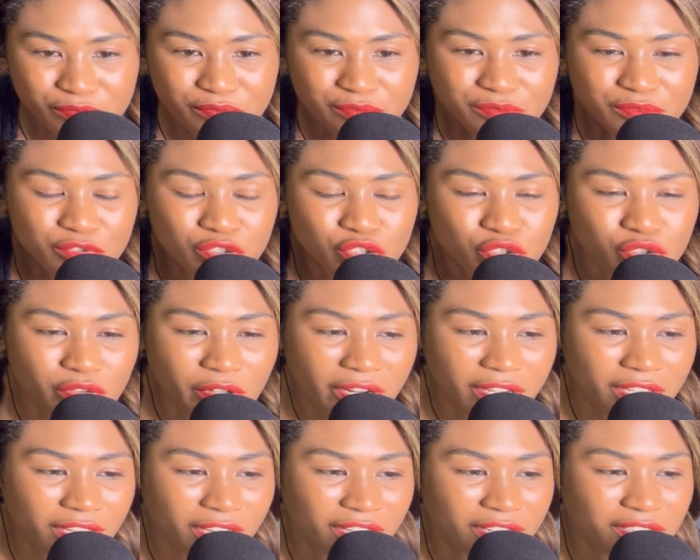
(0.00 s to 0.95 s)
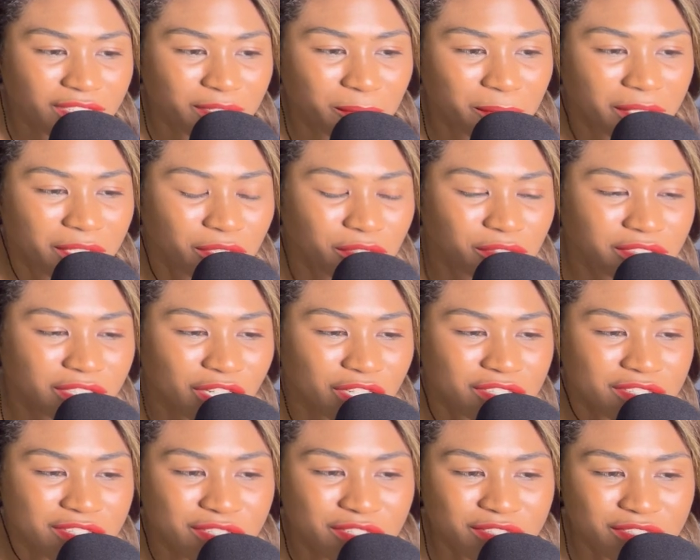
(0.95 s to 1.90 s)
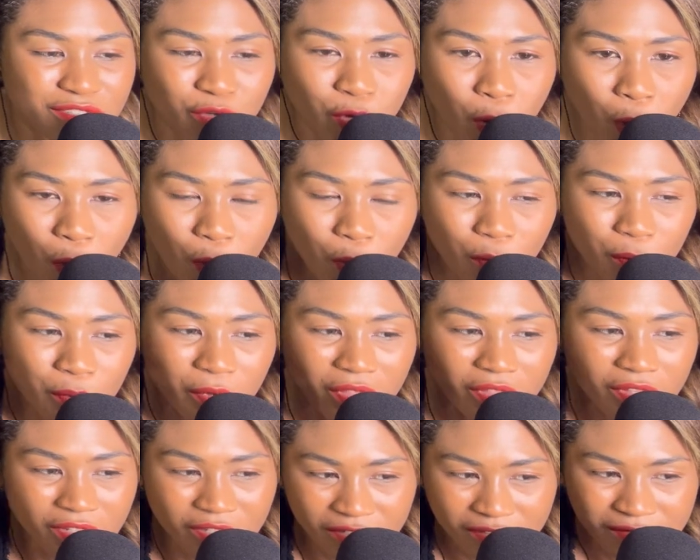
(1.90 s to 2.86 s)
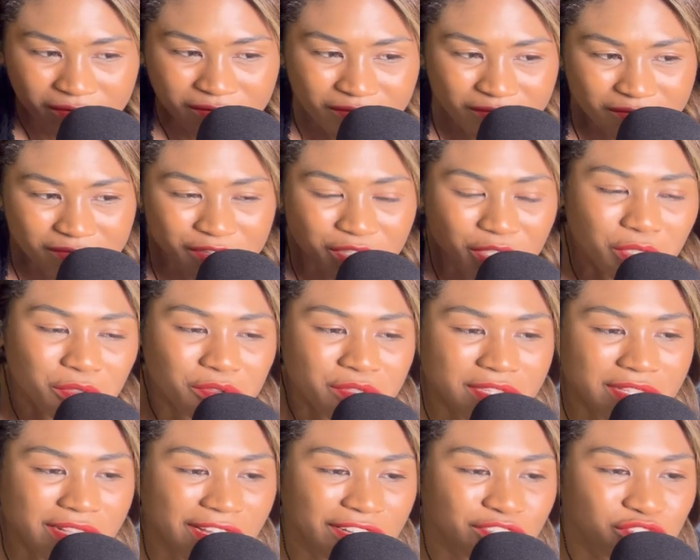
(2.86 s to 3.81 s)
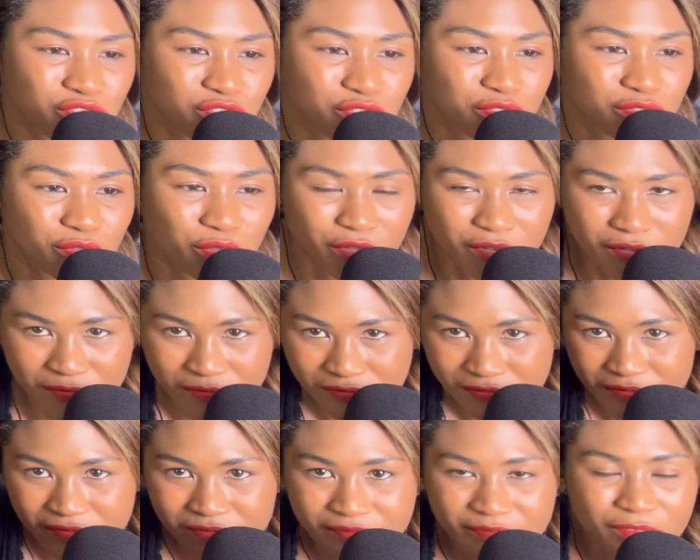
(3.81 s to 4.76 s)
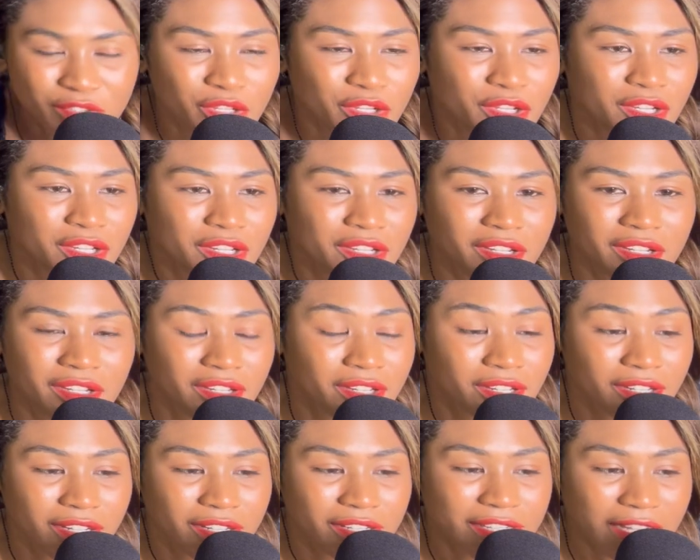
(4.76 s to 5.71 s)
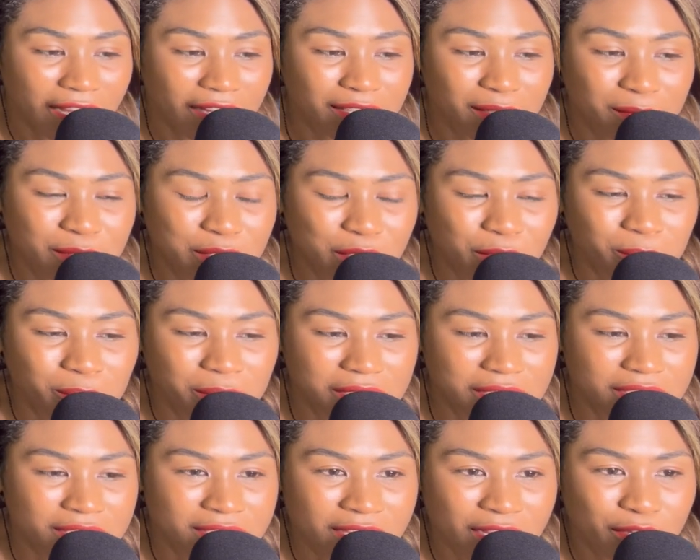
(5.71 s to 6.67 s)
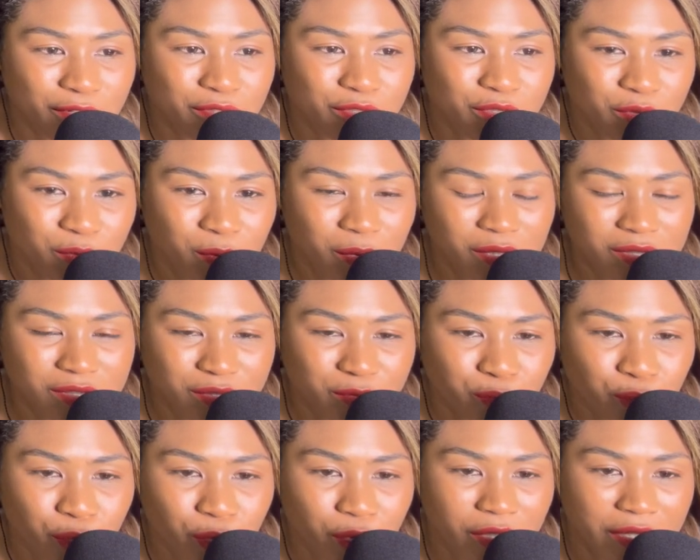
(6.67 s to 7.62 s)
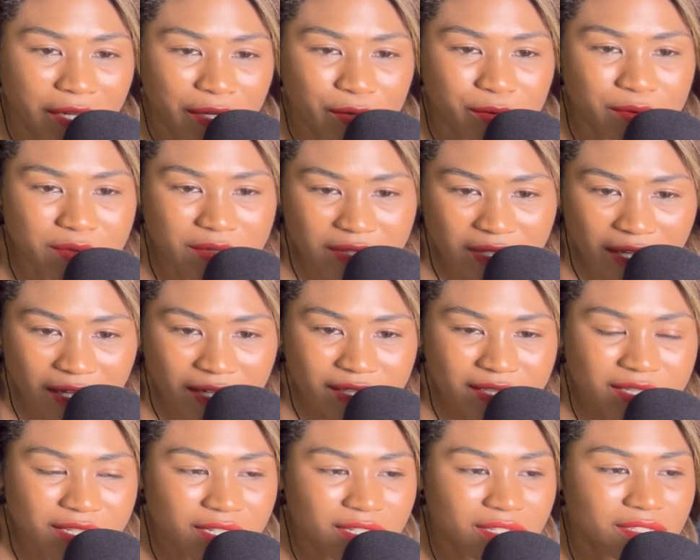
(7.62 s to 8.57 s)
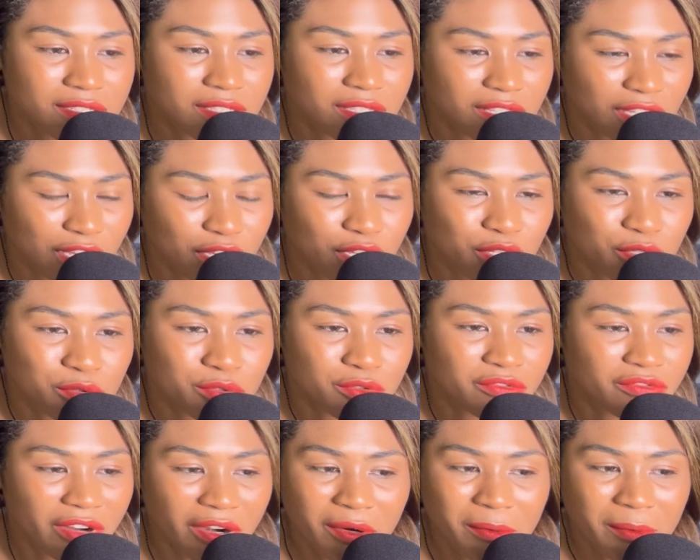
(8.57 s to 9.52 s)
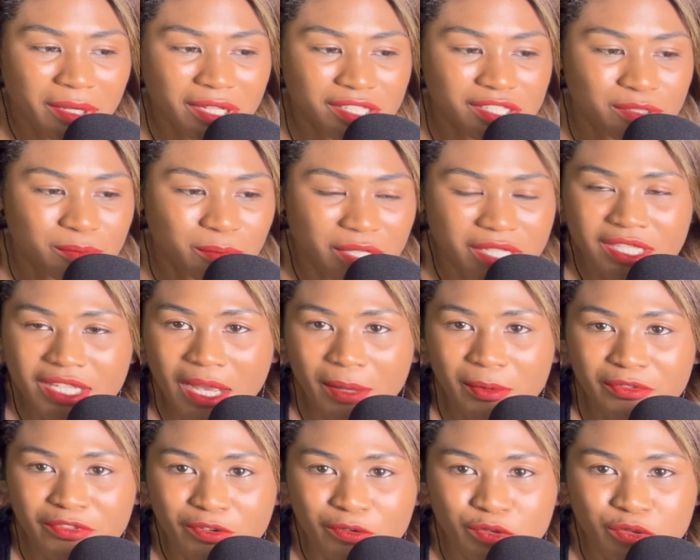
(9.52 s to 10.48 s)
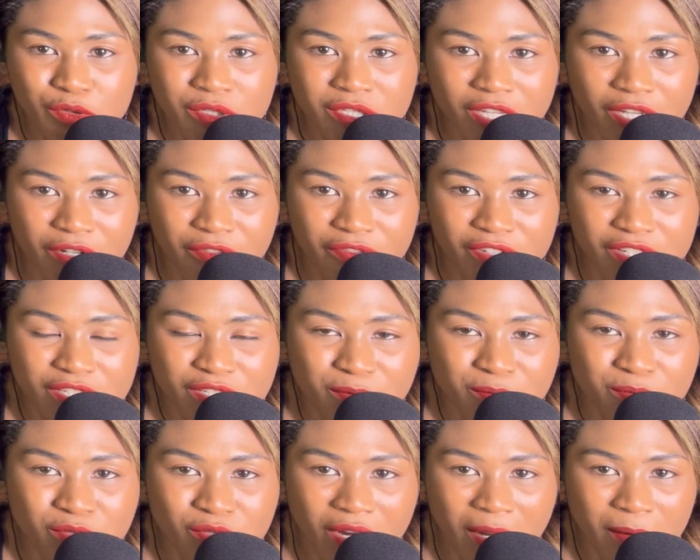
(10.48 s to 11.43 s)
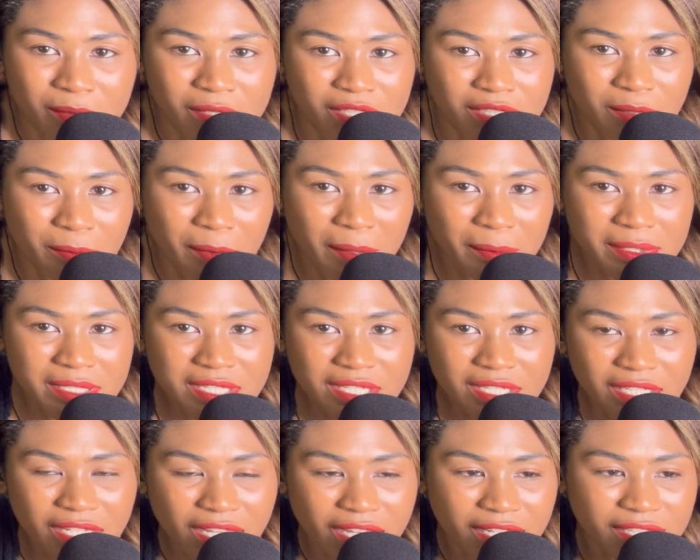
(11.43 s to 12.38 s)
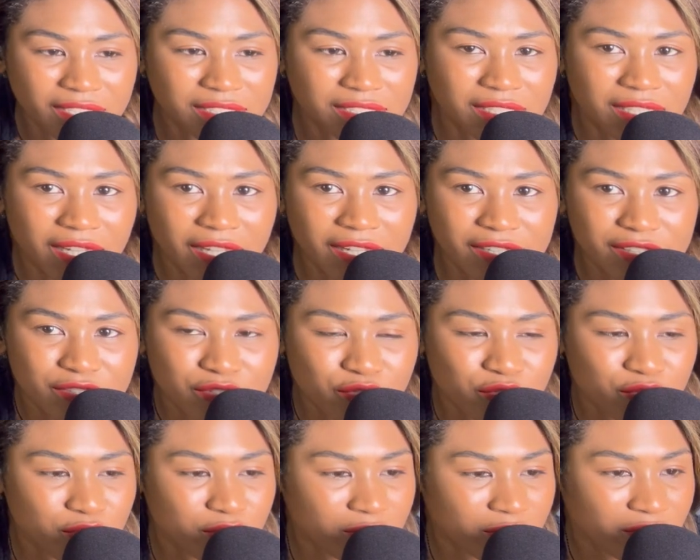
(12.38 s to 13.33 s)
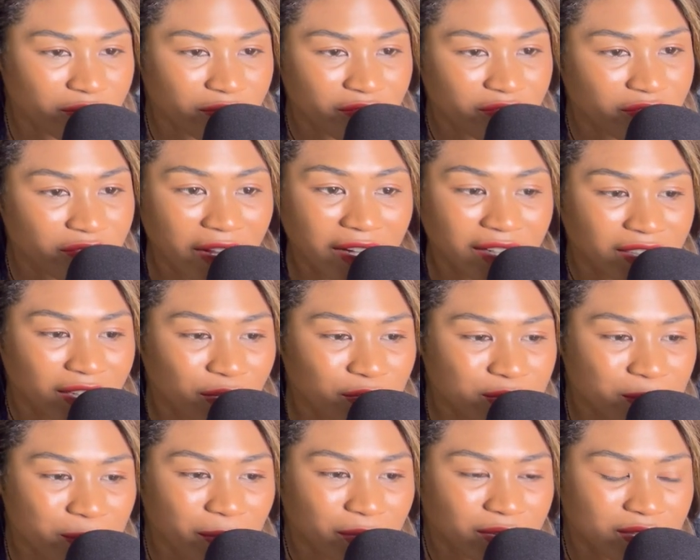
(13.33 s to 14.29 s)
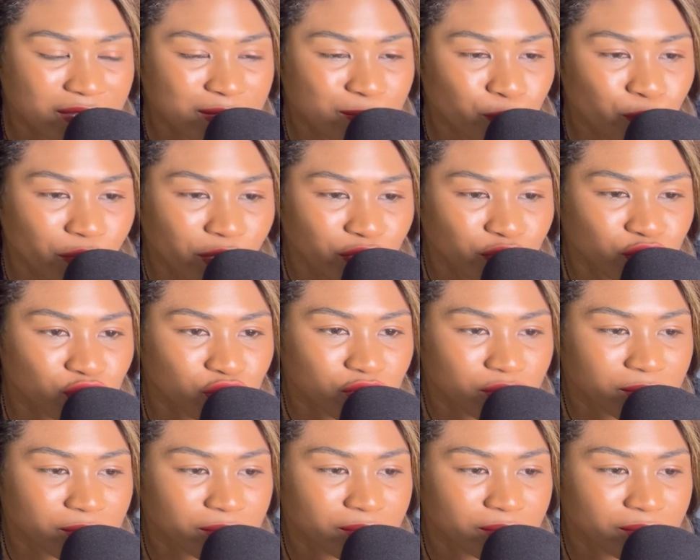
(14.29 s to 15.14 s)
strike in the middle, the O with a, slash or yeah, let me know please how you would pronounce that. Thank you very much. But yeah, before we do start, don't forget to subscribe, click the bell button, and let's find out about this bridge.